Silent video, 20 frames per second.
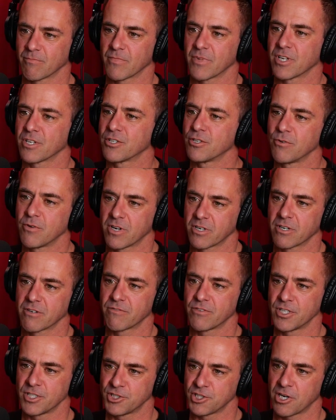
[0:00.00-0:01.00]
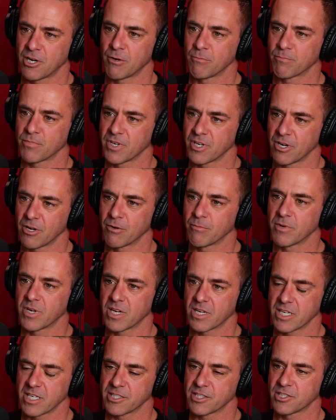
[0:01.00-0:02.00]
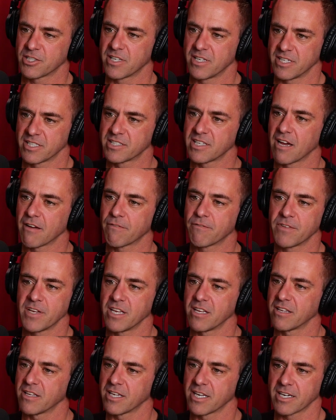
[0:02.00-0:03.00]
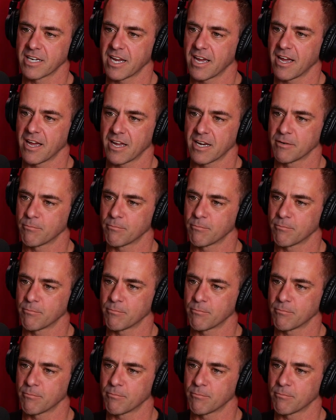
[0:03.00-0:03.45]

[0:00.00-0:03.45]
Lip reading: a 200-foot jump, you know, but it's that feeling, yeah.